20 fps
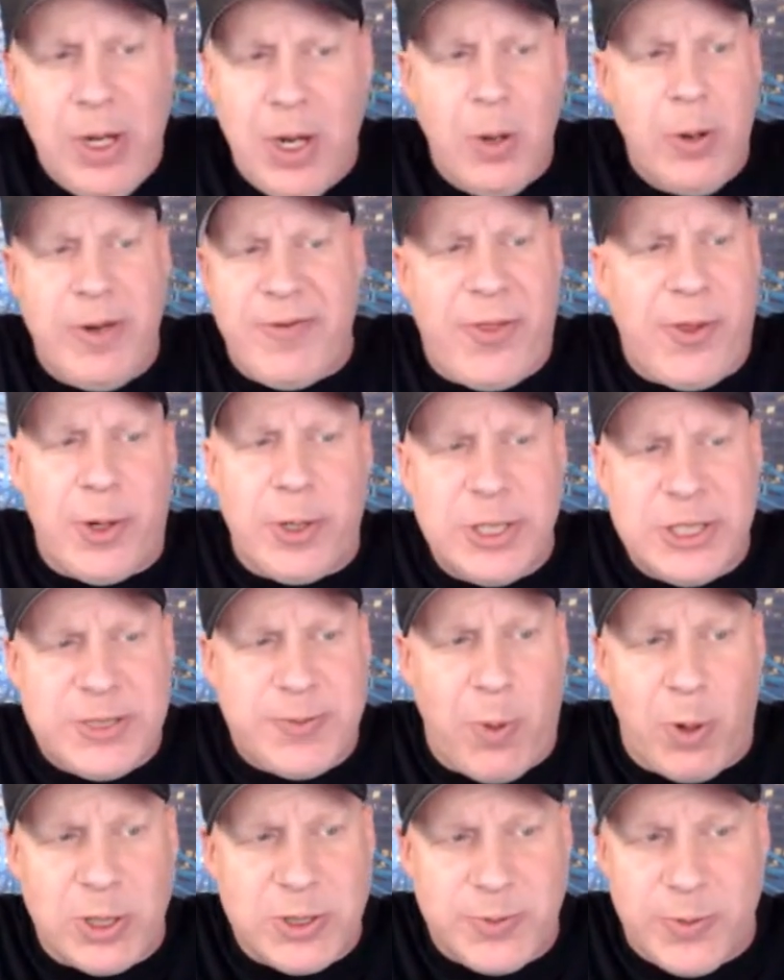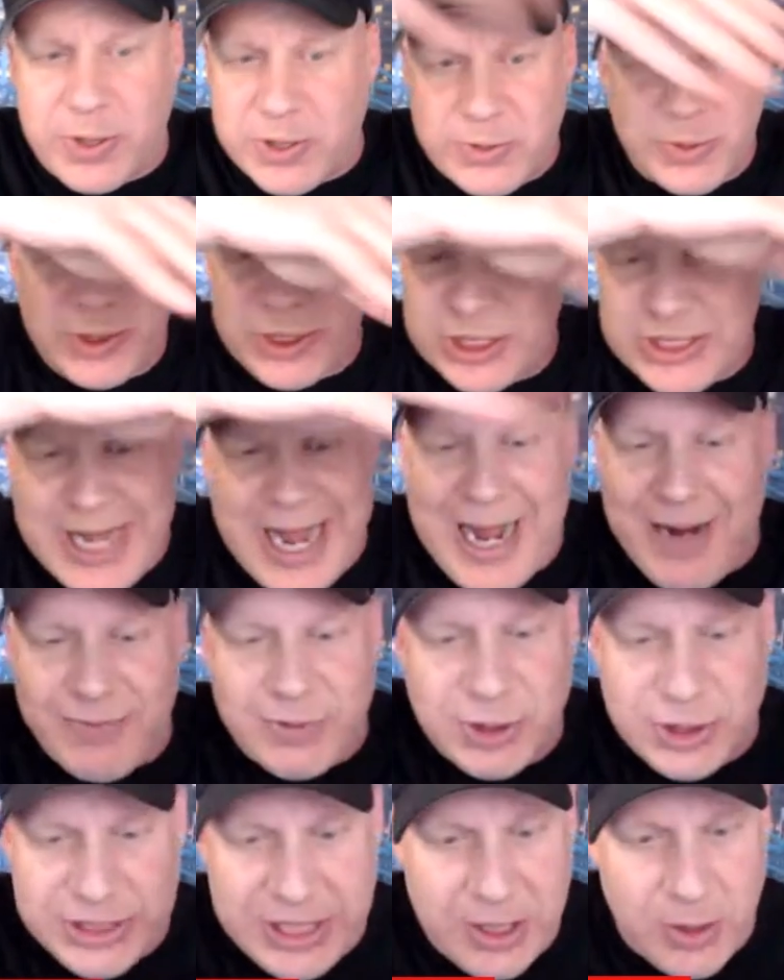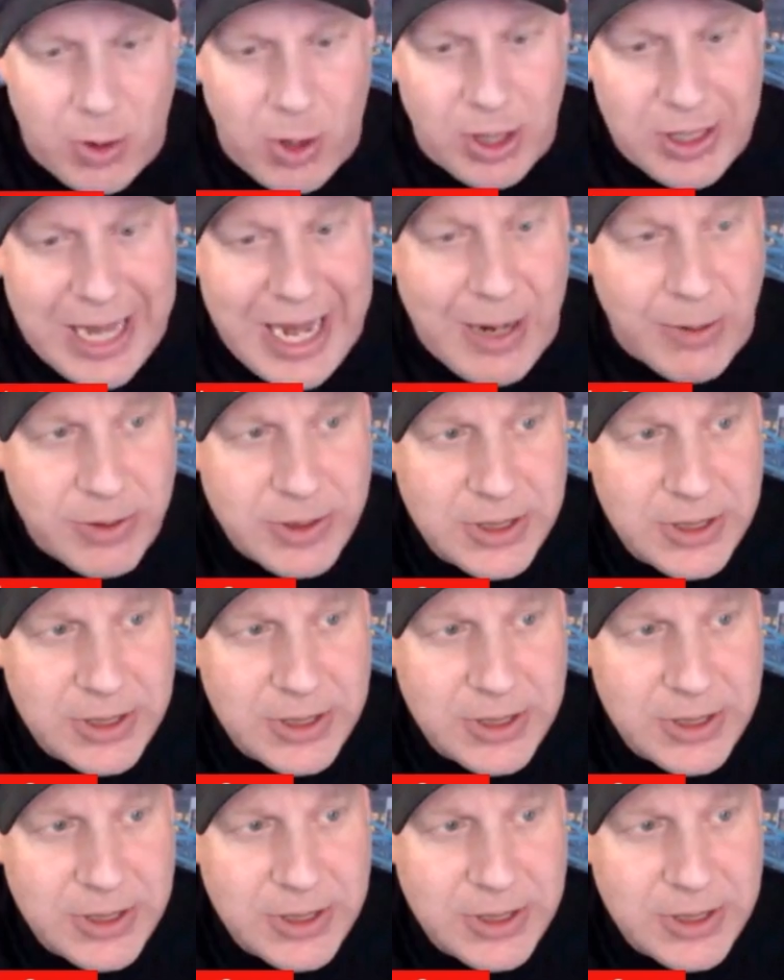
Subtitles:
We have 30 sports books. We're just averaging it all out.